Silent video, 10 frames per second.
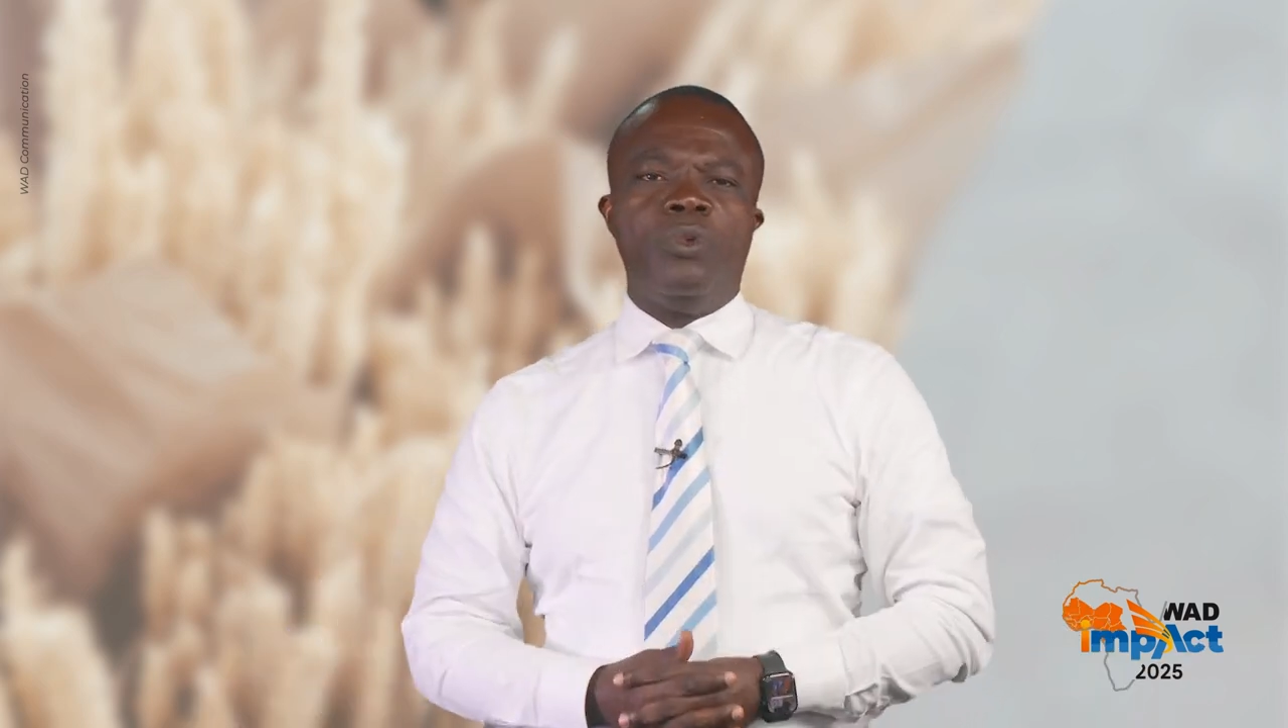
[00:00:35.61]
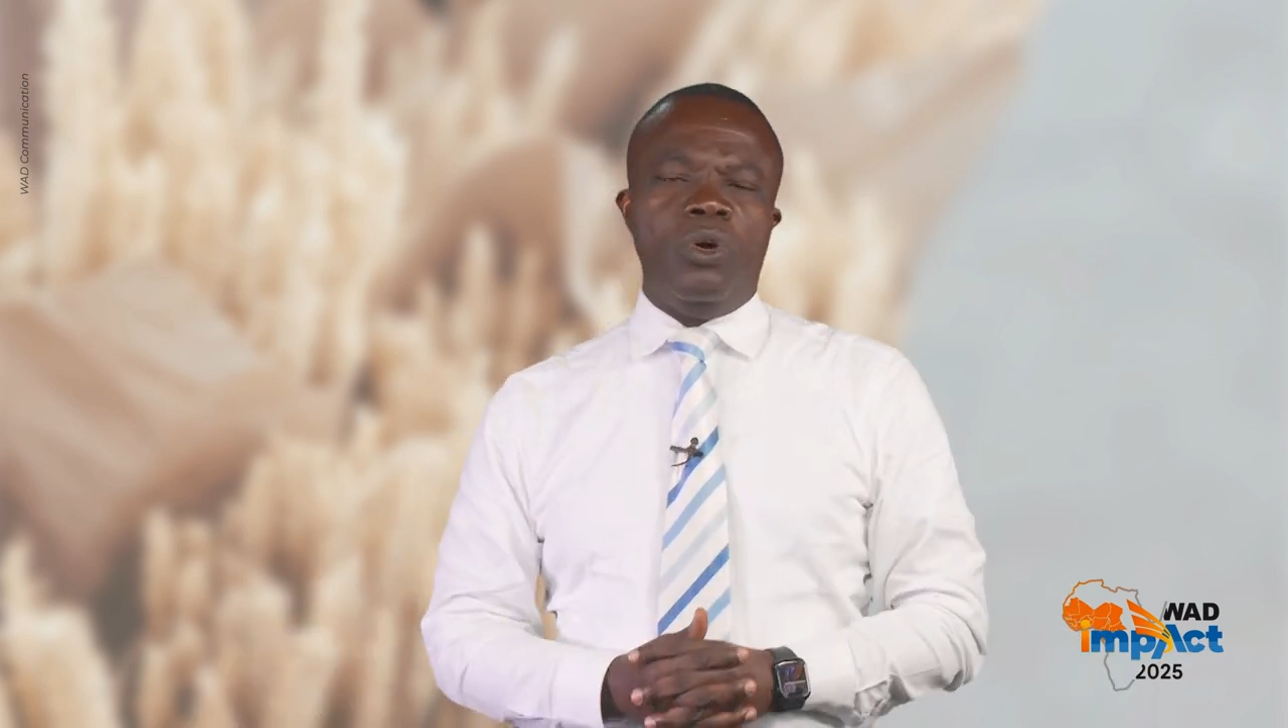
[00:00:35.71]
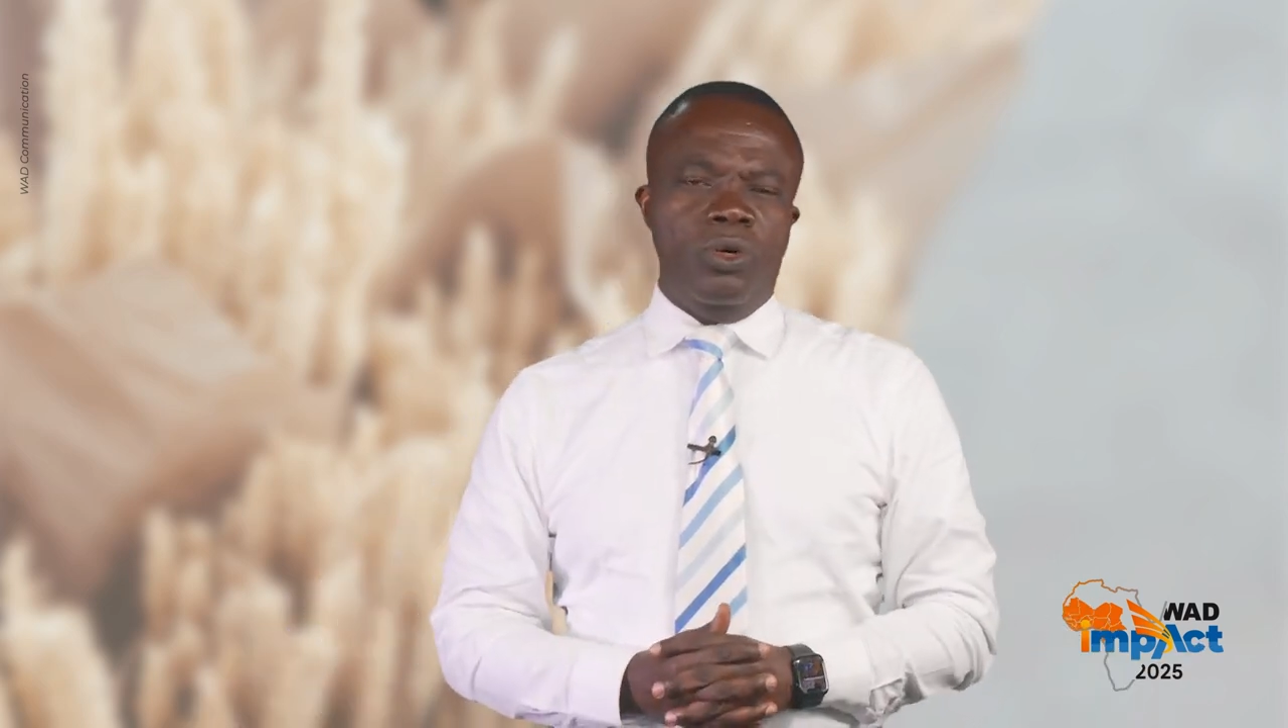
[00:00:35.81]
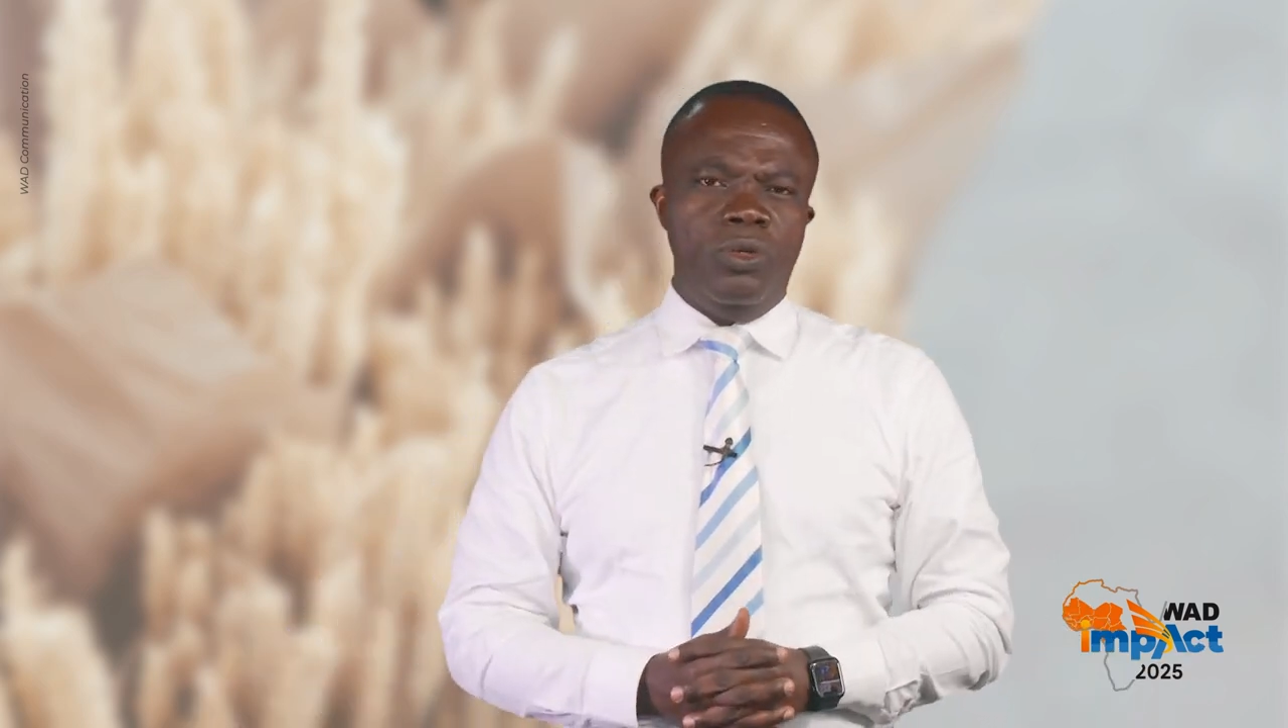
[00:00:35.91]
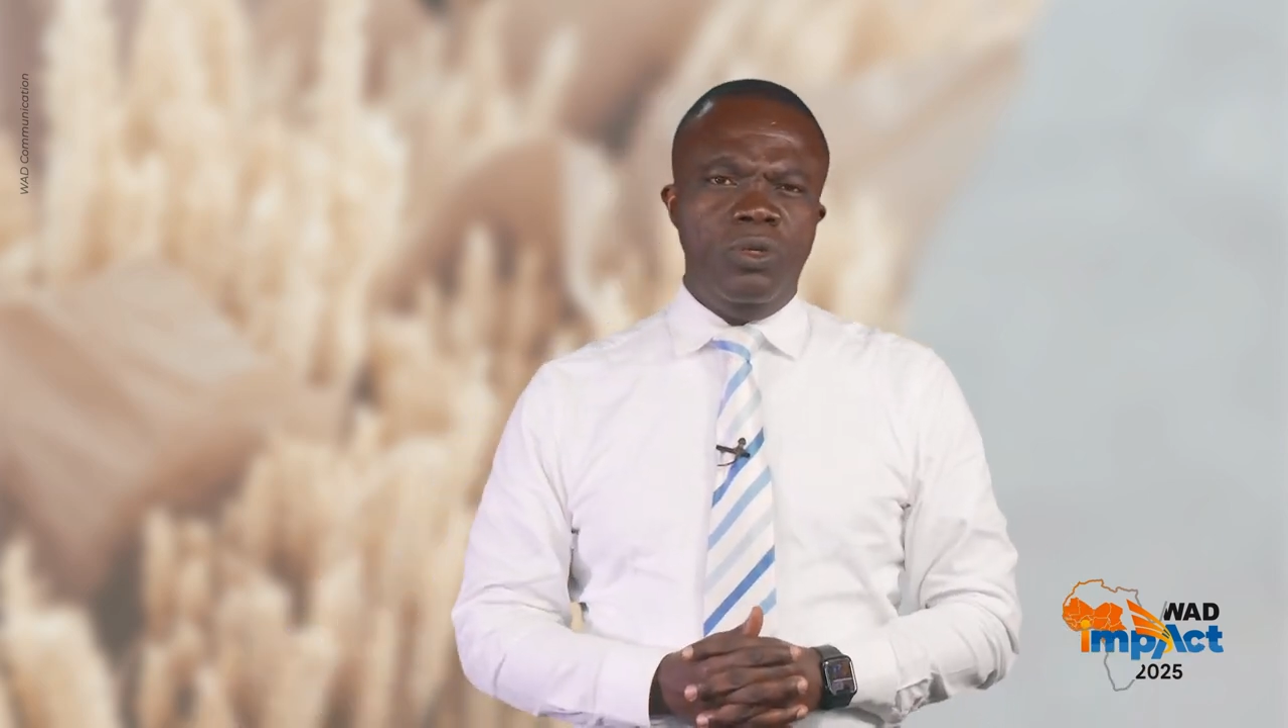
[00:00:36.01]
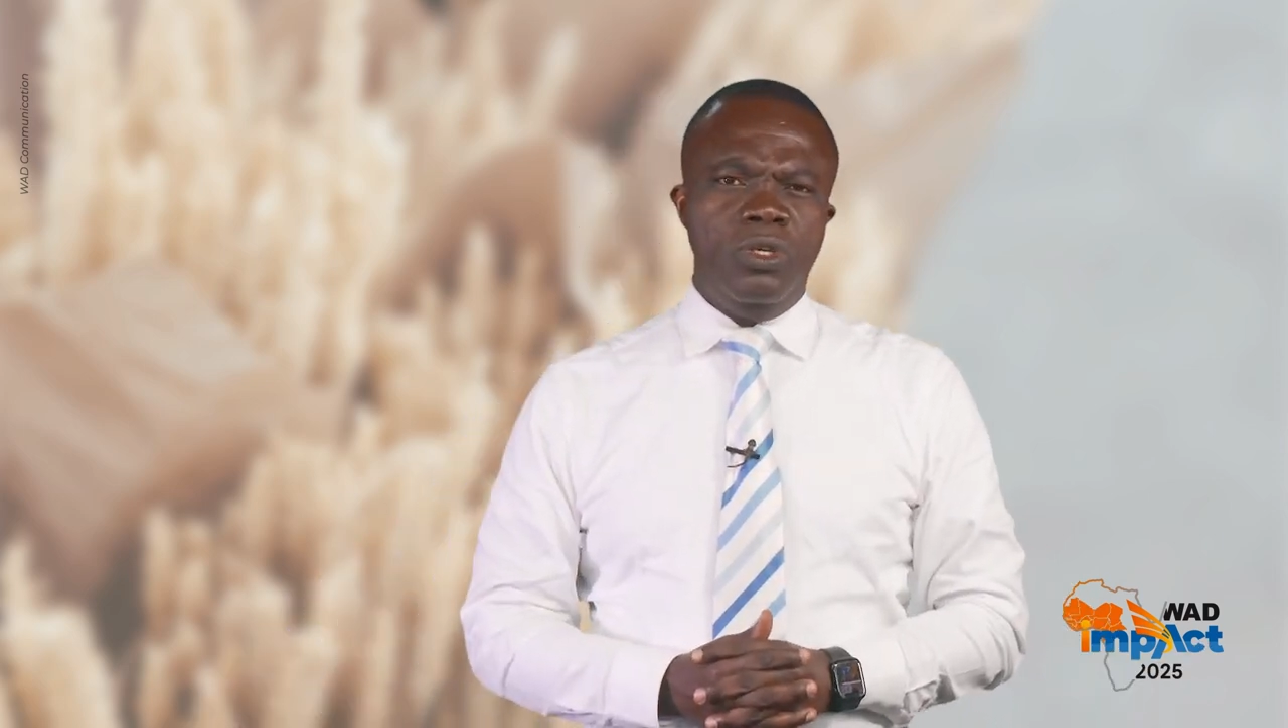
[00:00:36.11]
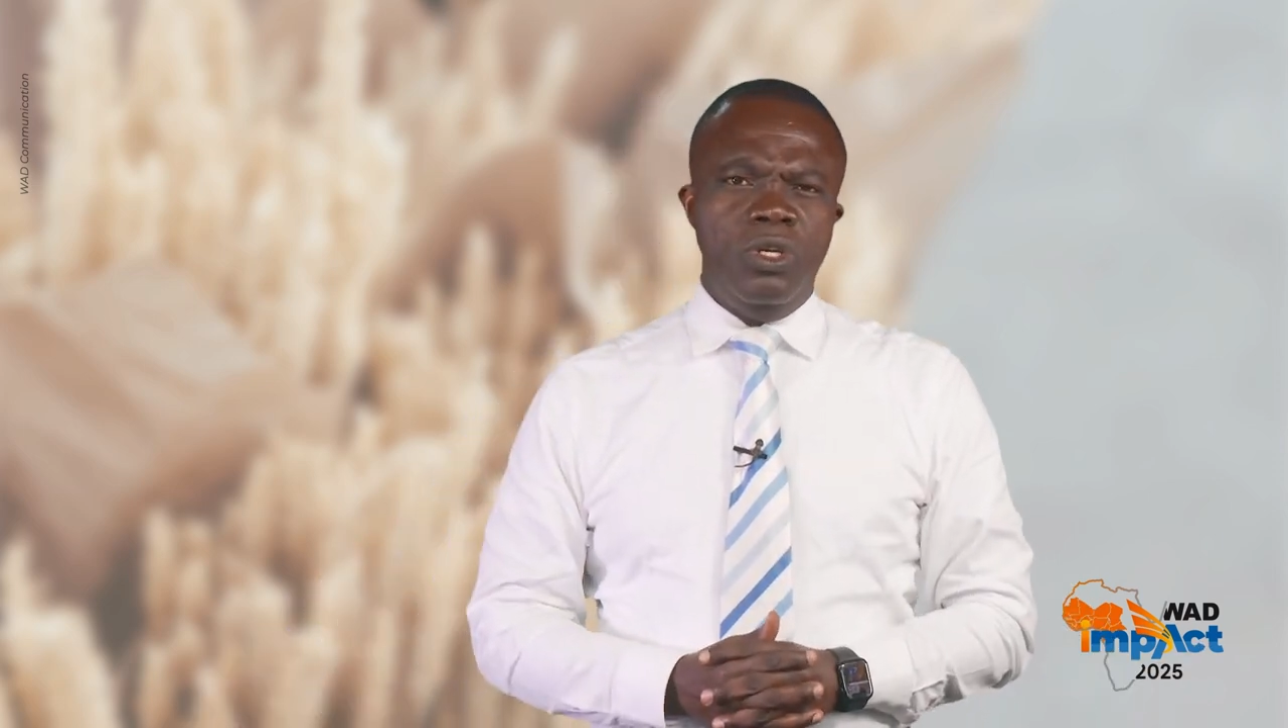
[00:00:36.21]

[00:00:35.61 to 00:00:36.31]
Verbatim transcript: God.